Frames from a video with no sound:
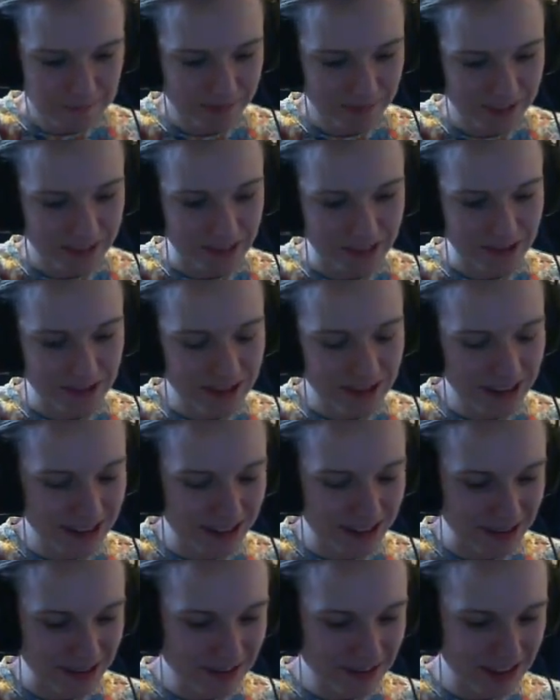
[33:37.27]
You
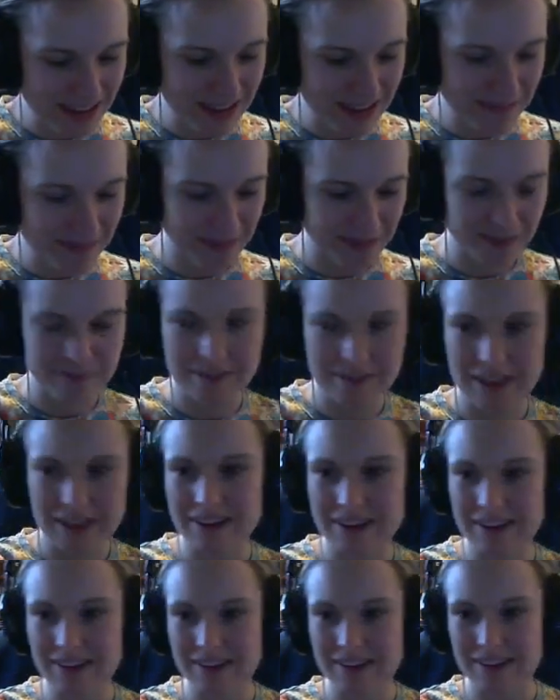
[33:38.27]
keep them, they
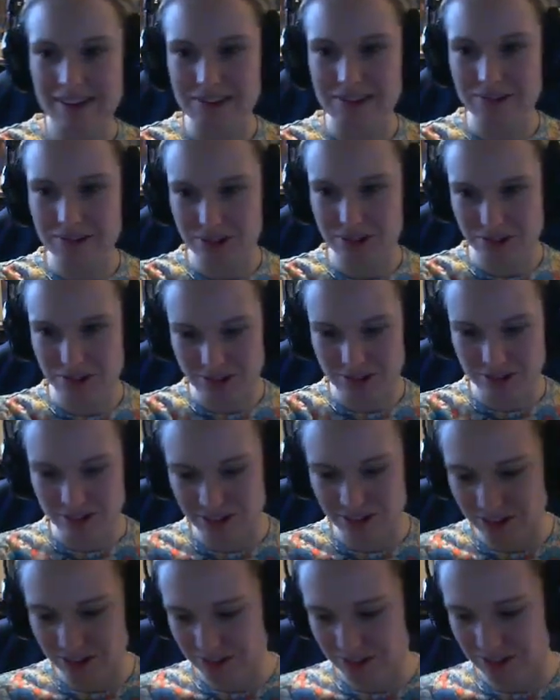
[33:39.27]
are your
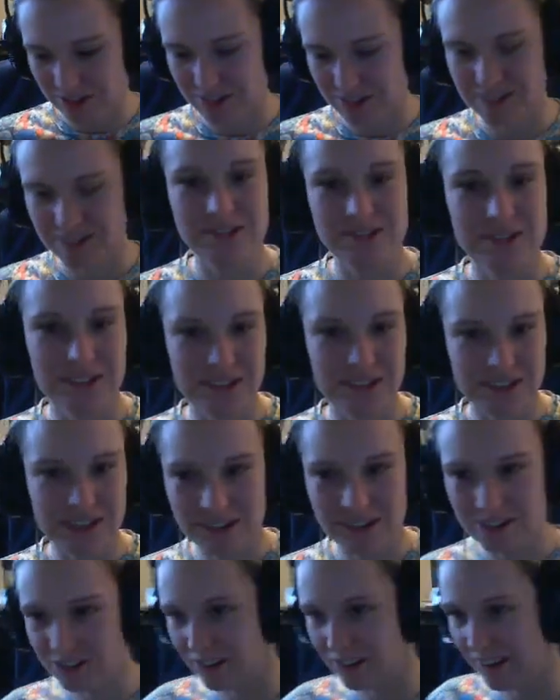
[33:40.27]
treasures, your
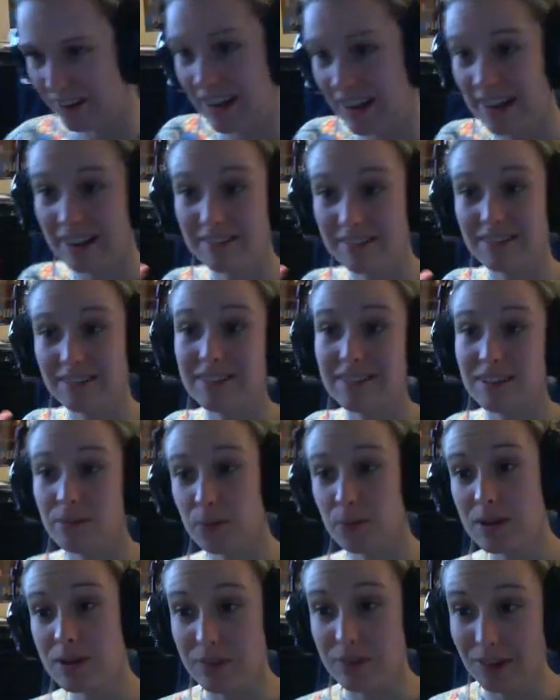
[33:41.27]
nostalgia, and as I said,
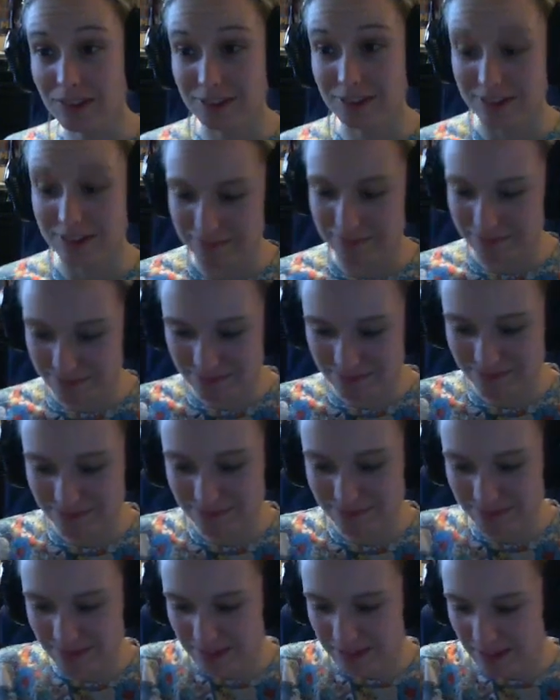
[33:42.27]
we've got some.
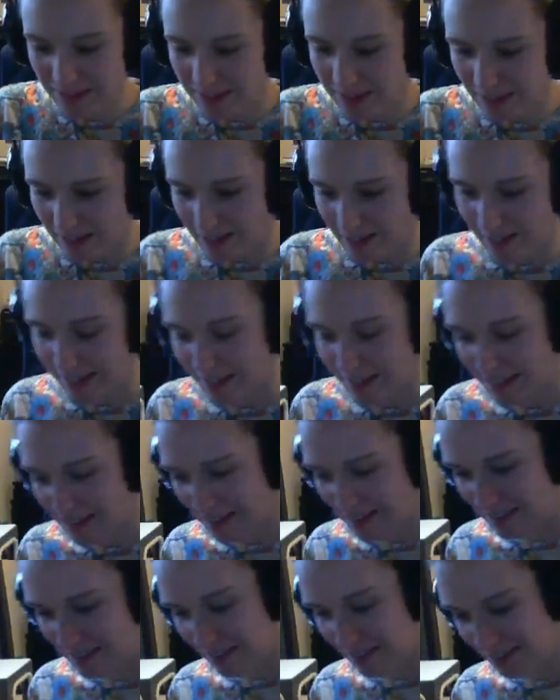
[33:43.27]
Like,
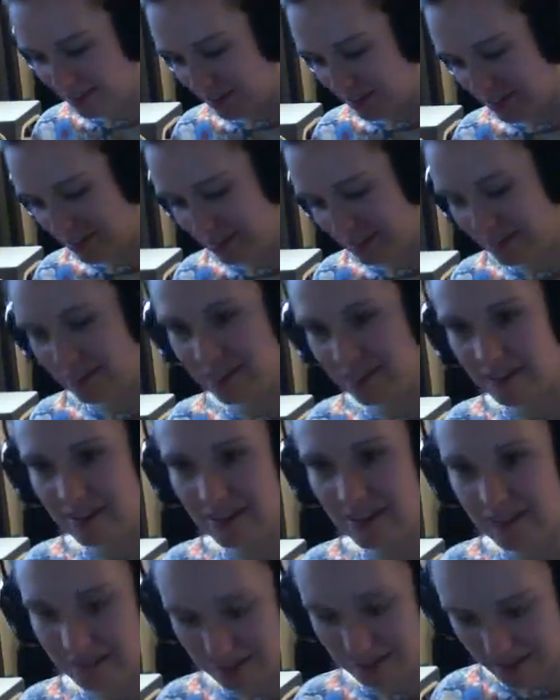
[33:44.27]
this is just,
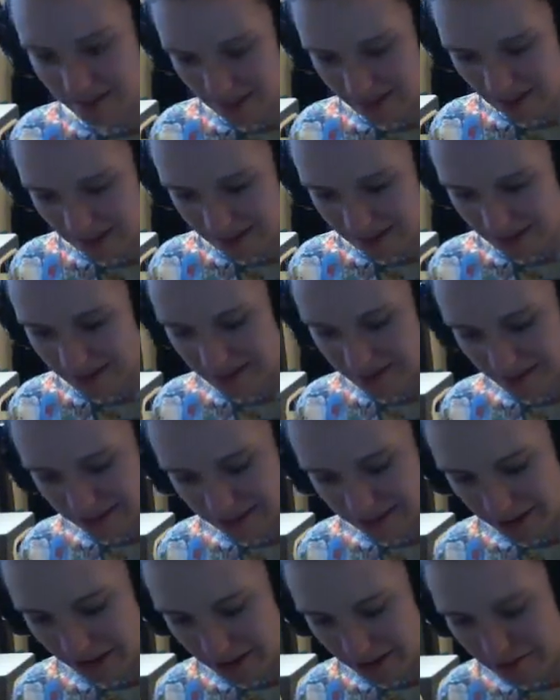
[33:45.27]
like, the
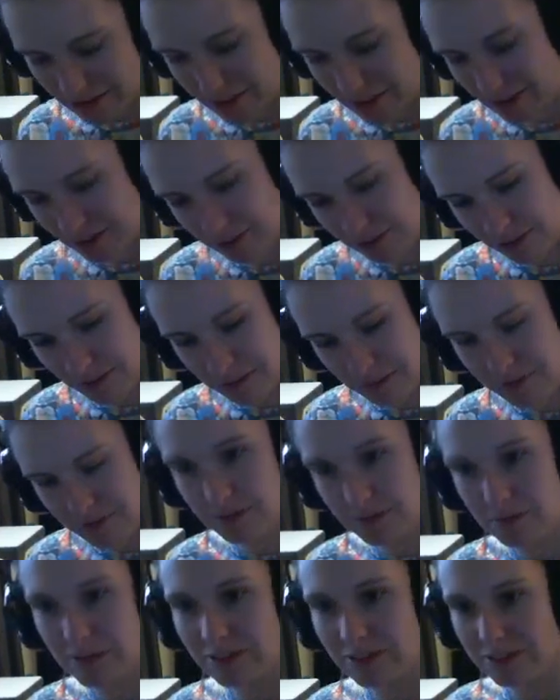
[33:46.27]
surface of some of
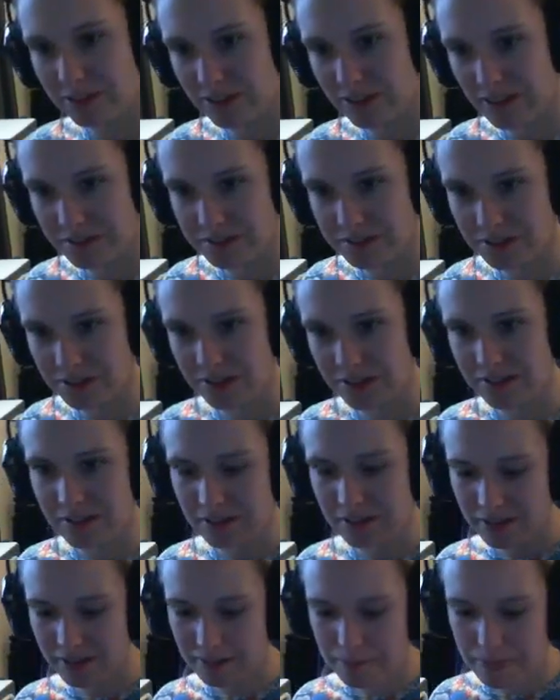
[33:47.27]
the ones that I've got.
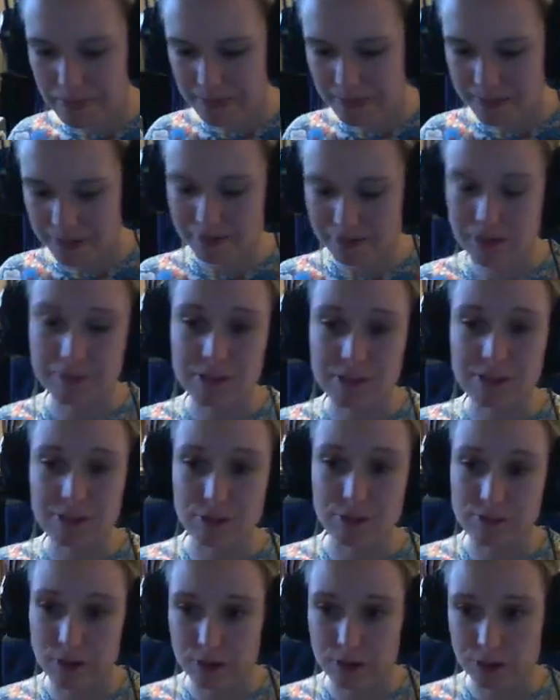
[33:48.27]
I grabbed these two
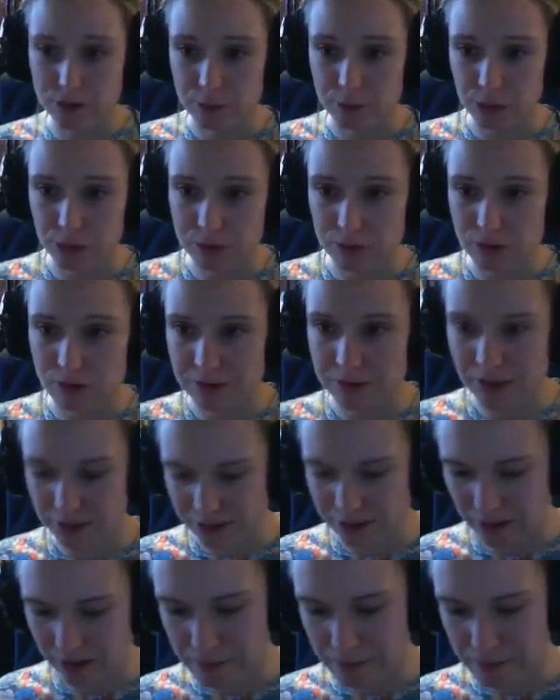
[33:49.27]
folders more to prop things up.